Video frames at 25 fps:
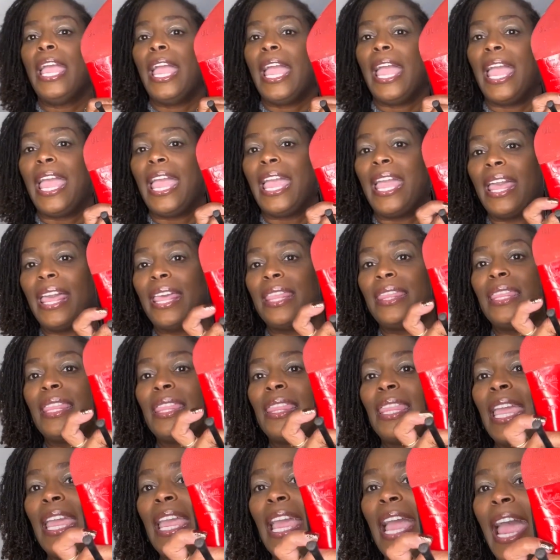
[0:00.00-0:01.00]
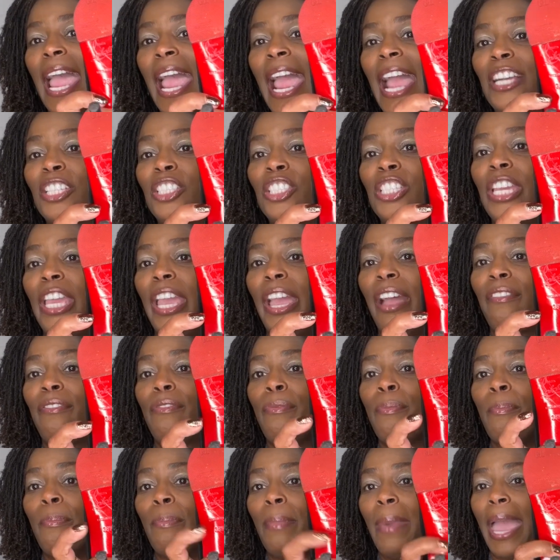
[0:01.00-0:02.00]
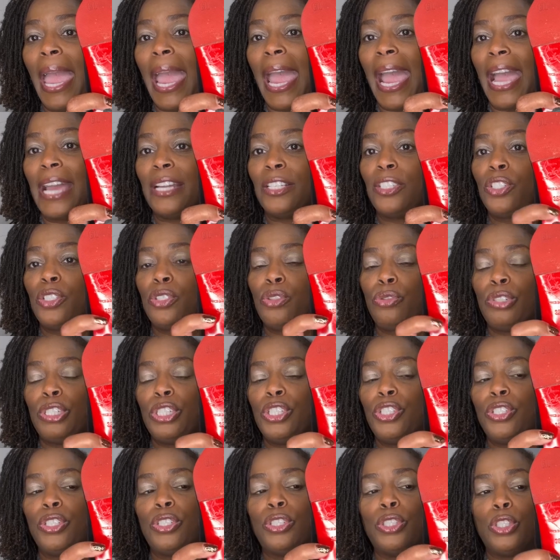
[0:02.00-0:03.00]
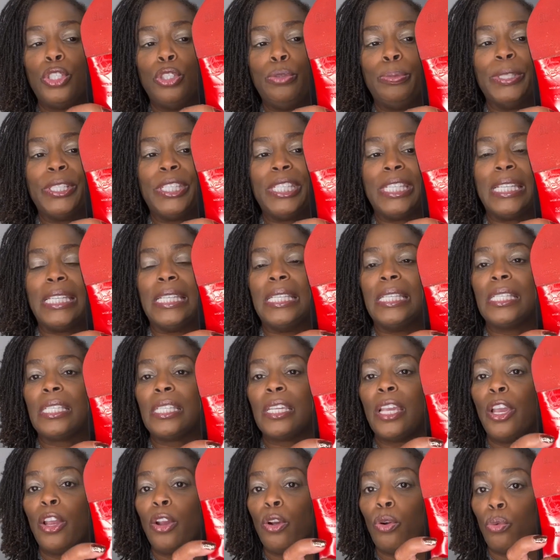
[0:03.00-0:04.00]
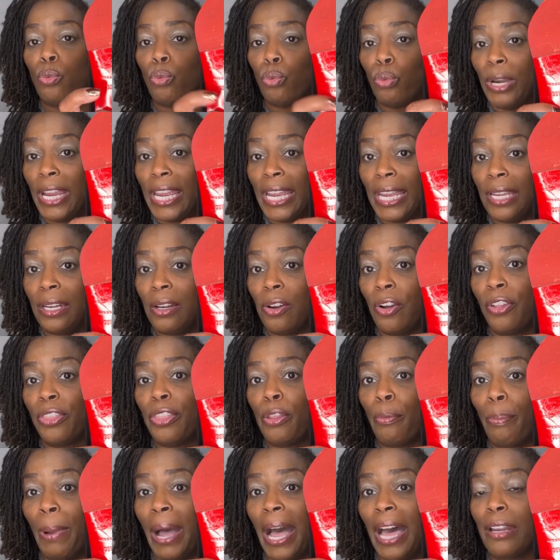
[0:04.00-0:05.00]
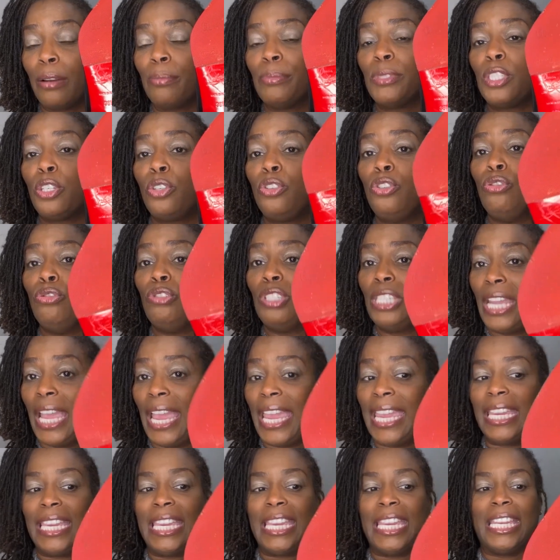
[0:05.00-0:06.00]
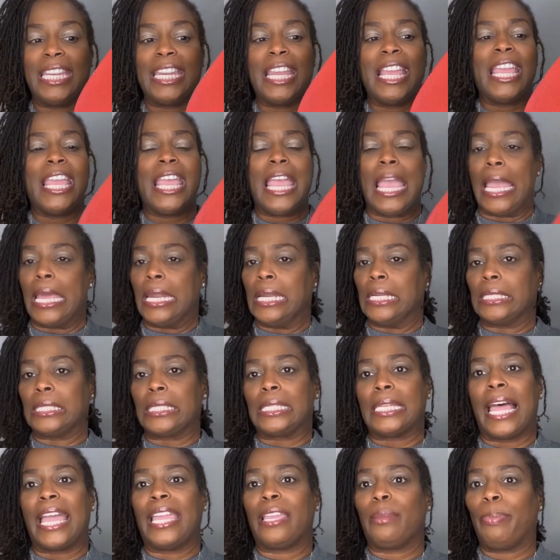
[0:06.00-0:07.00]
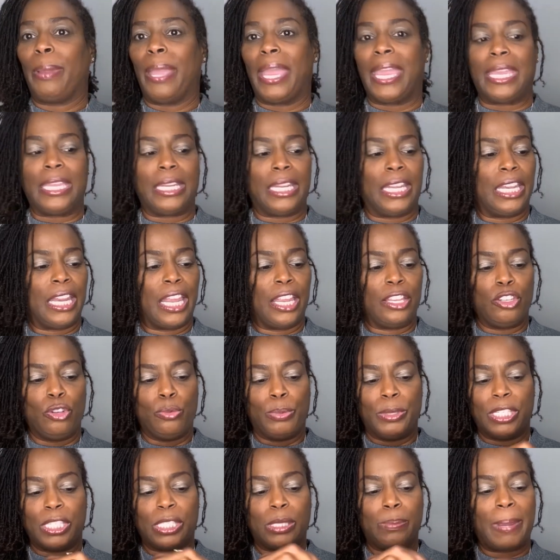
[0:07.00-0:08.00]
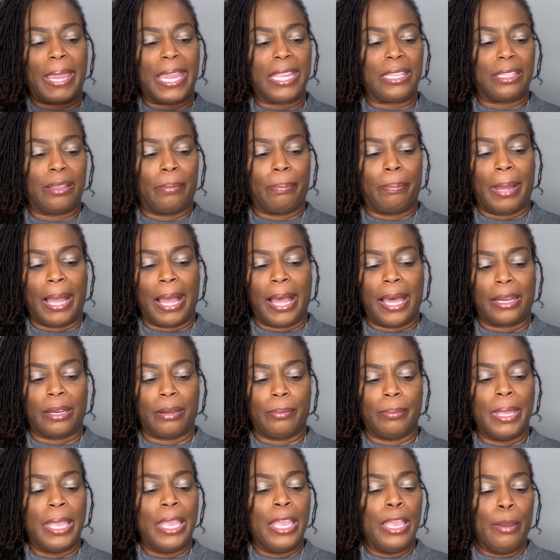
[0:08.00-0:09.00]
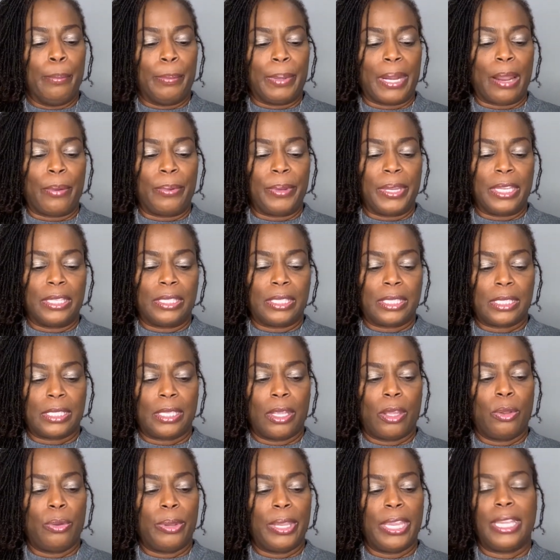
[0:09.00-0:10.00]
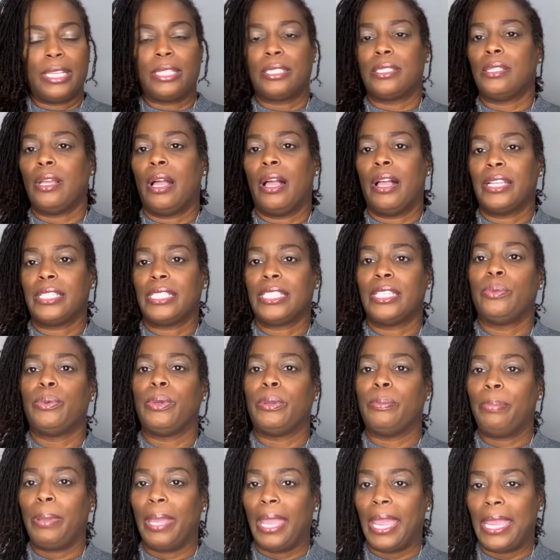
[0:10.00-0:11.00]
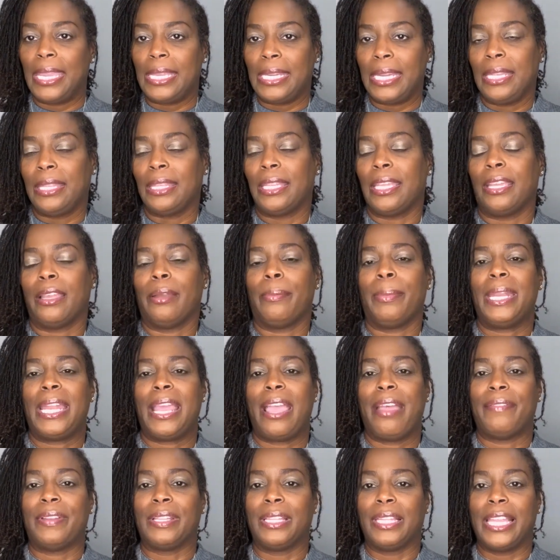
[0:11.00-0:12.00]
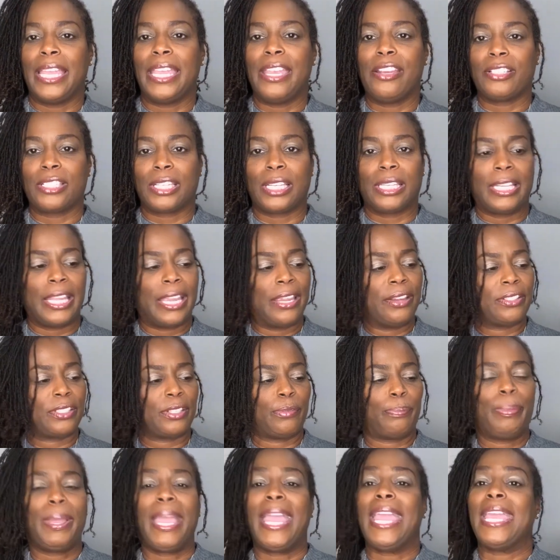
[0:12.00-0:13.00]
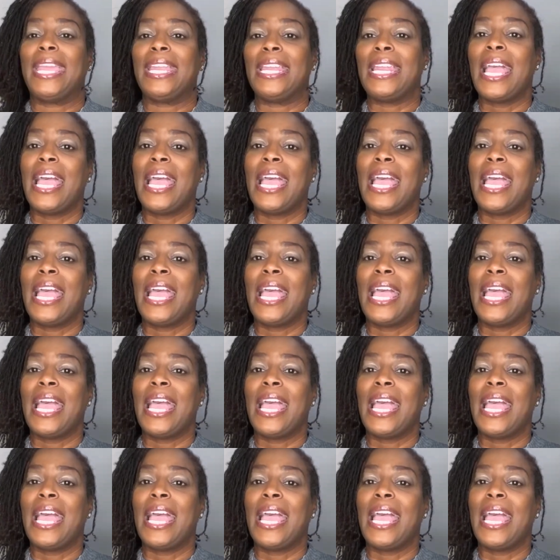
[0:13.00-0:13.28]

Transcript: And they actually have matched Christian Louboutin's red on the bottom. So you take it and it's like painting and you just paint the bottom. But I would get so exhausted with painting them and having layers and layers of paint,